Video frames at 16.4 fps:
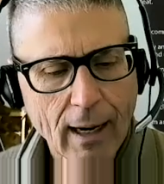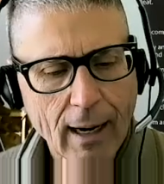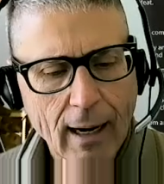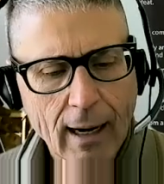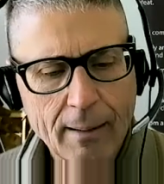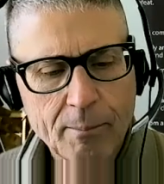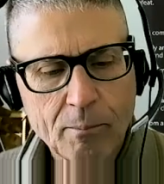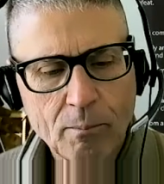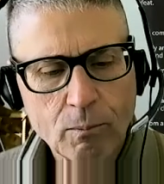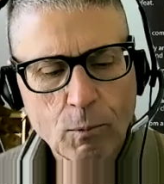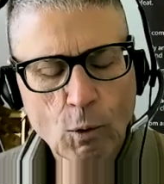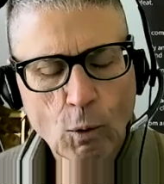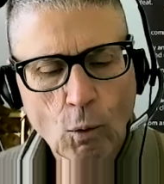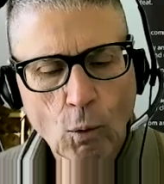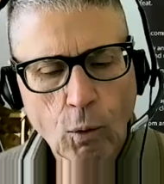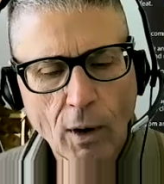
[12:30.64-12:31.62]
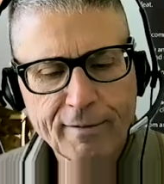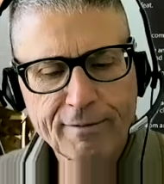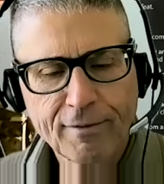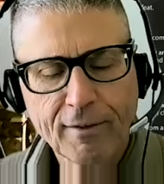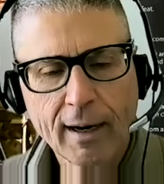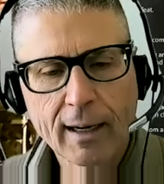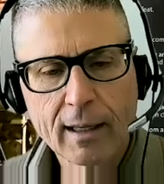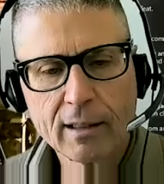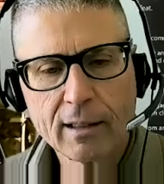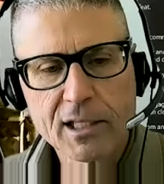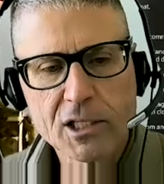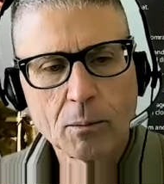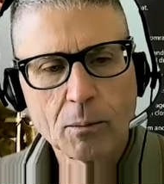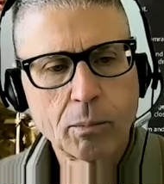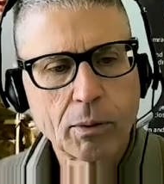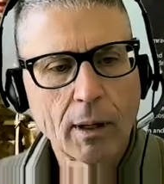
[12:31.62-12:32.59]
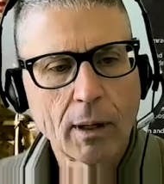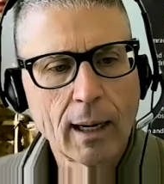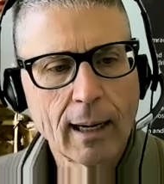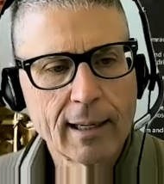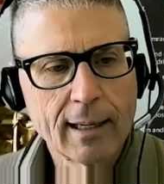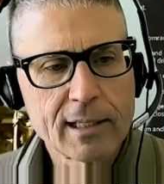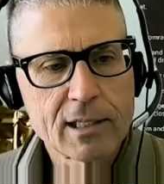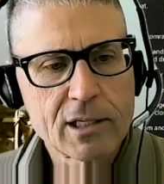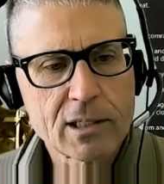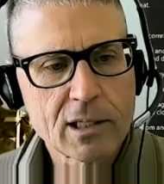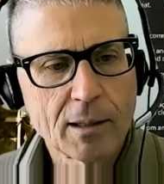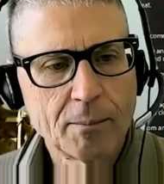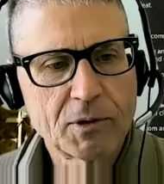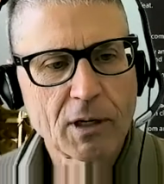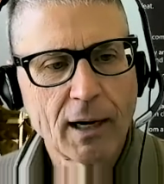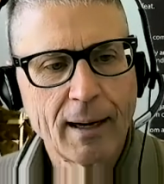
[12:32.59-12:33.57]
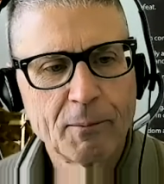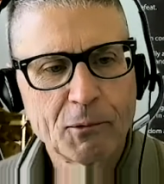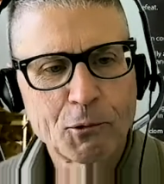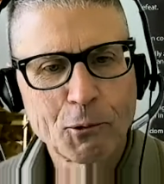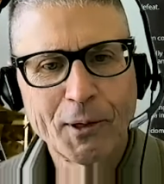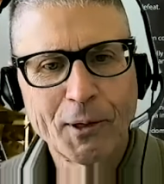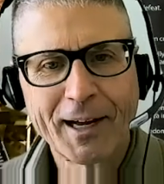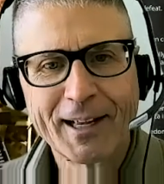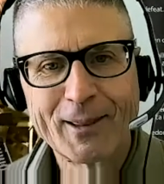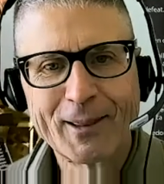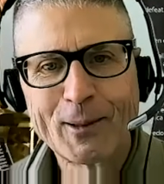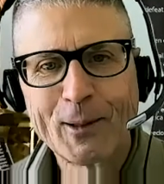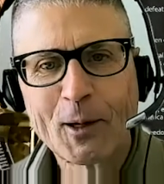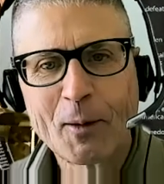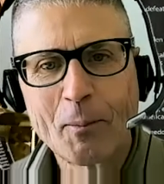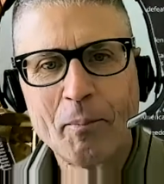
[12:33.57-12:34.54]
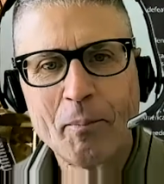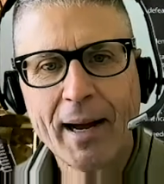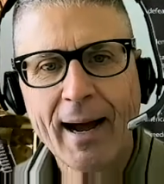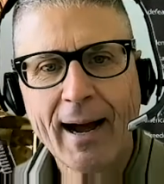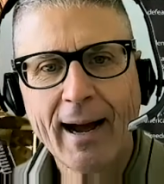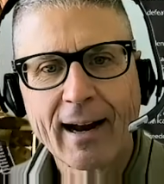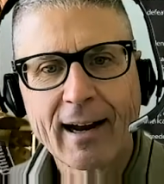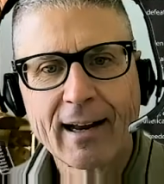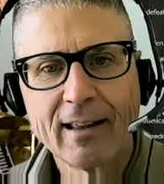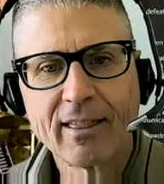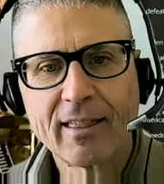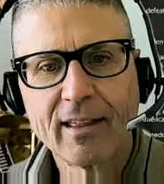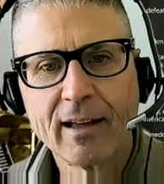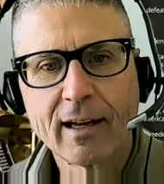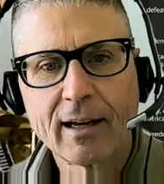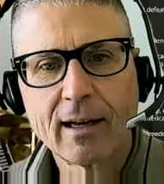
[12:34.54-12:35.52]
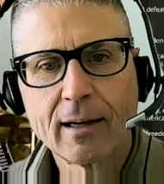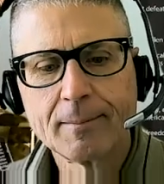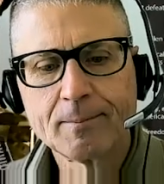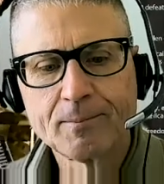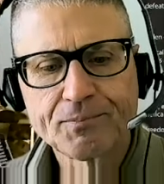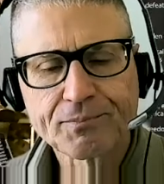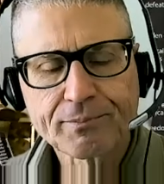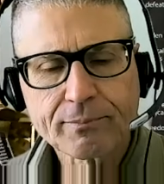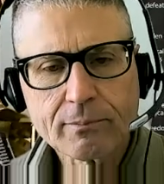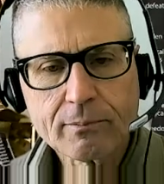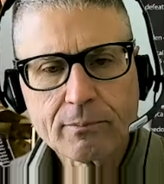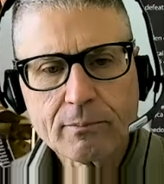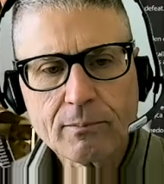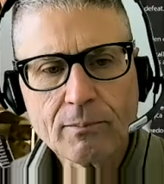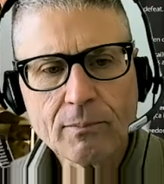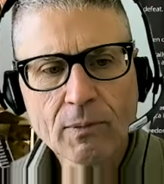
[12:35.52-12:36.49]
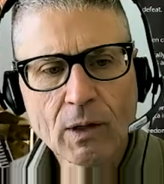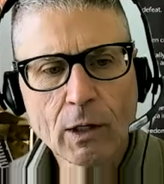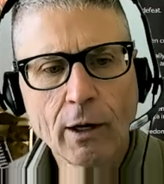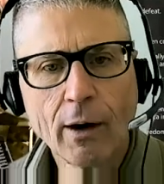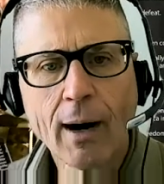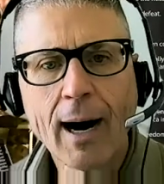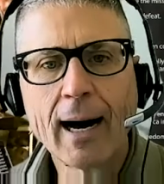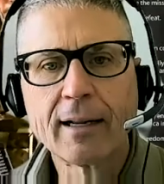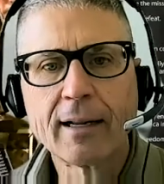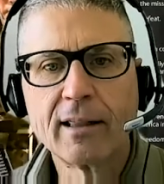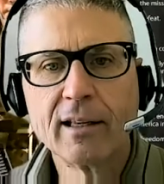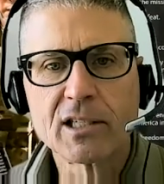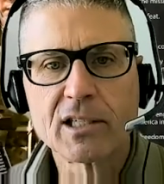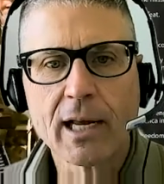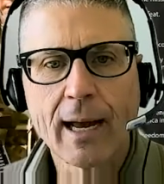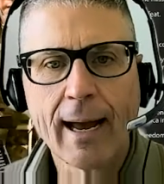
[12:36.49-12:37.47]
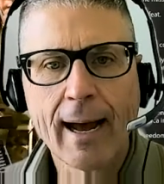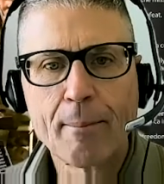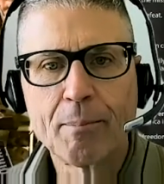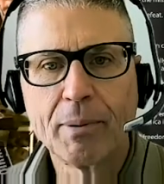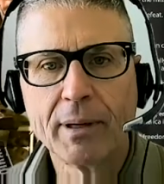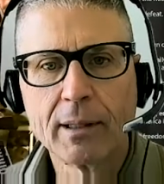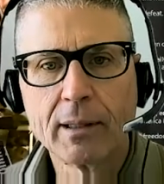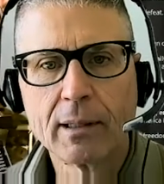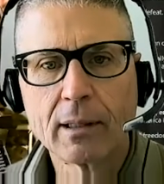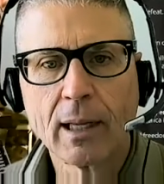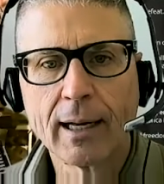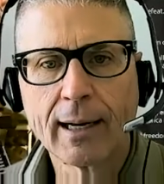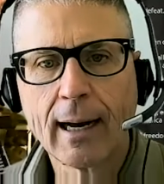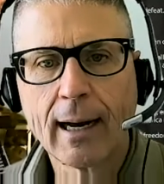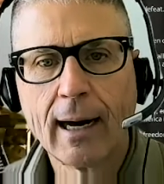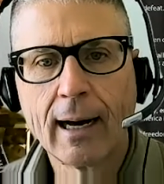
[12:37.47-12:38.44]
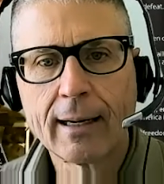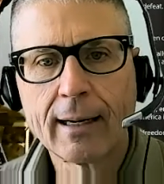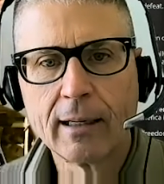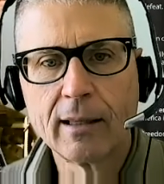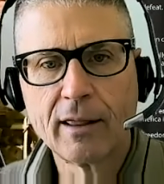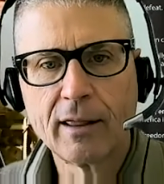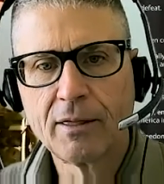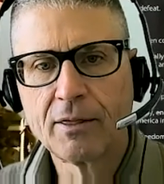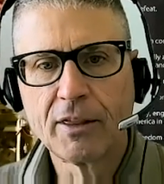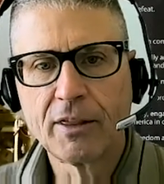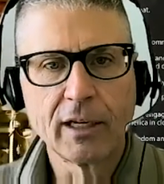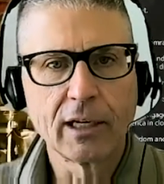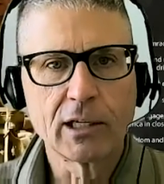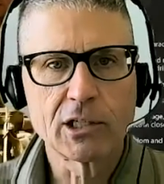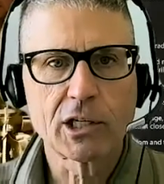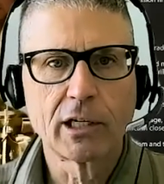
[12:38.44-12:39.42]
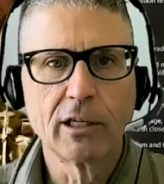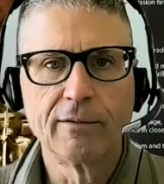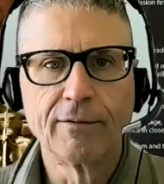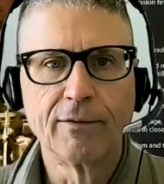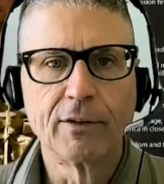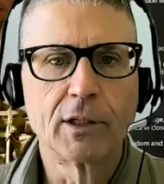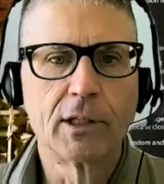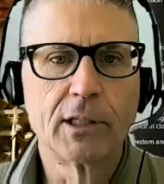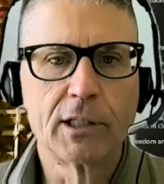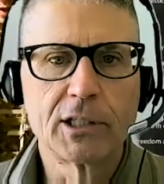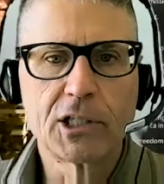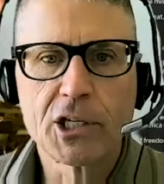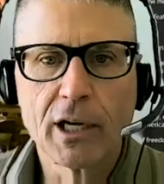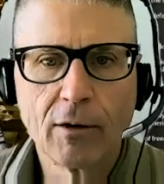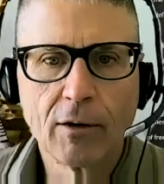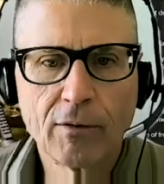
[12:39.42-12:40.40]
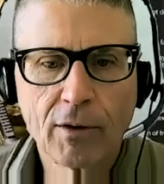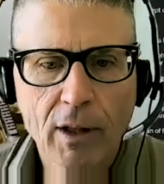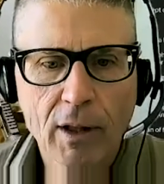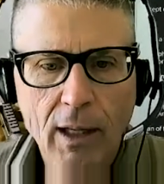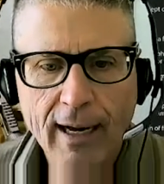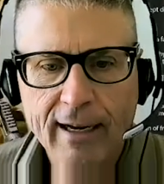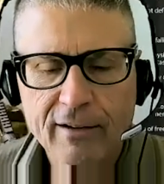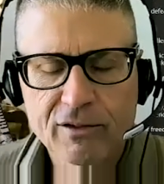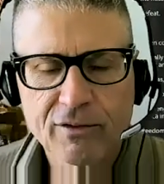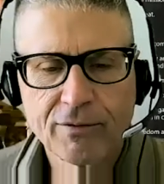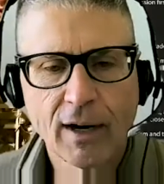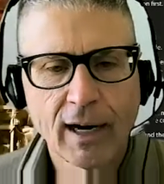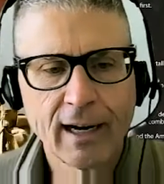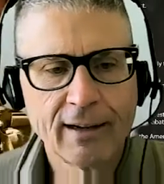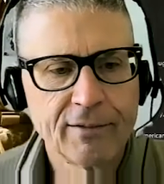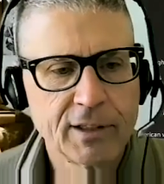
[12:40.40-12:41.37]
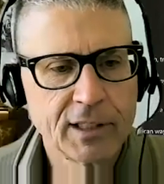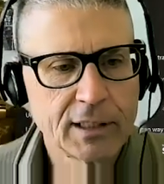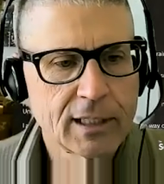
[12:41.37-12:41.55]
I'm quite frankly surprised sometimes when I look back and think, you know, how did this happen? Like, how did things converge, say, over the last five and